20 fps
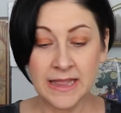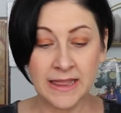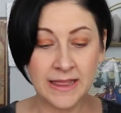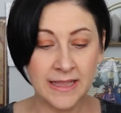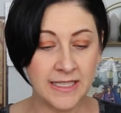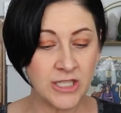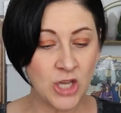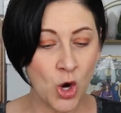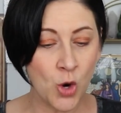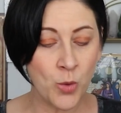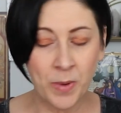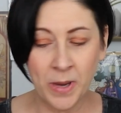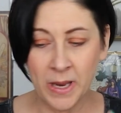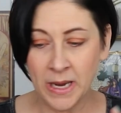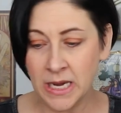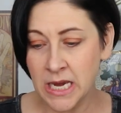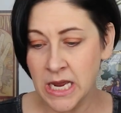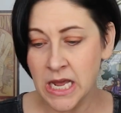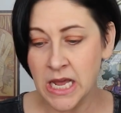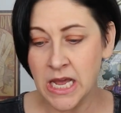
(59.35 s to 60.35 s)
Let's
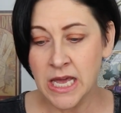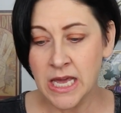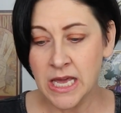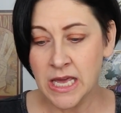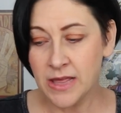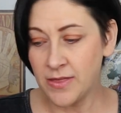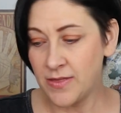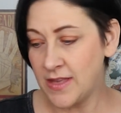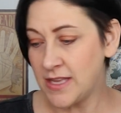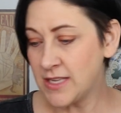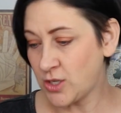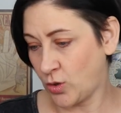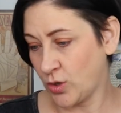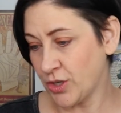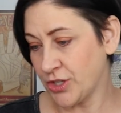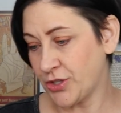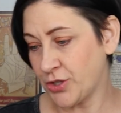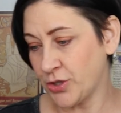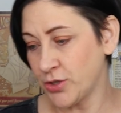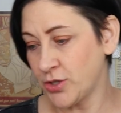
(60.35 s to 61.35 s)
open these
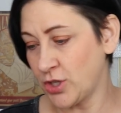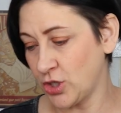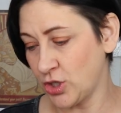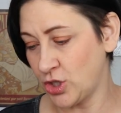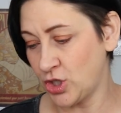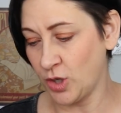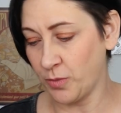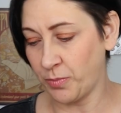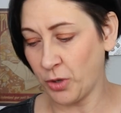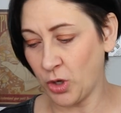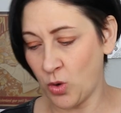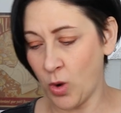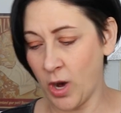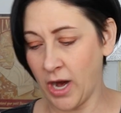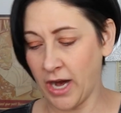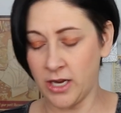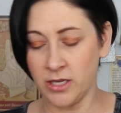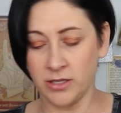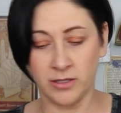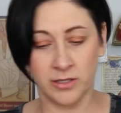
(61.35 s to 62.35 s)
crystals super
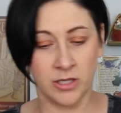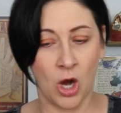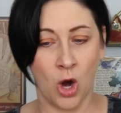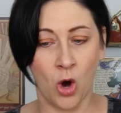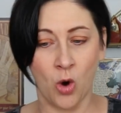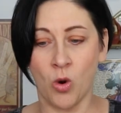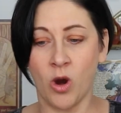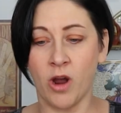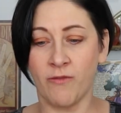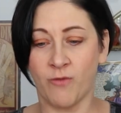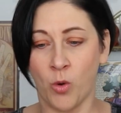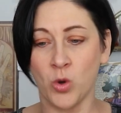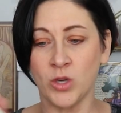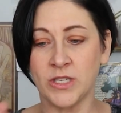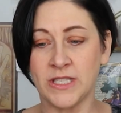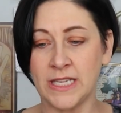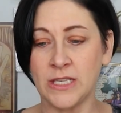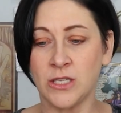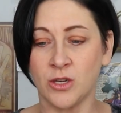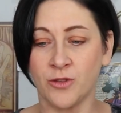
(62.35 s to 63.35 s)
quick. So, of
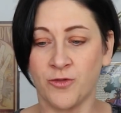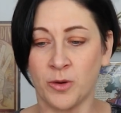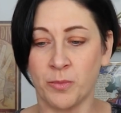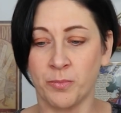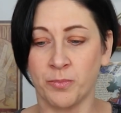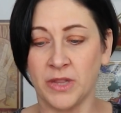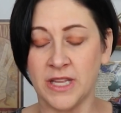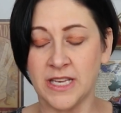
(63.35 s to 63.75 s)
course, these are from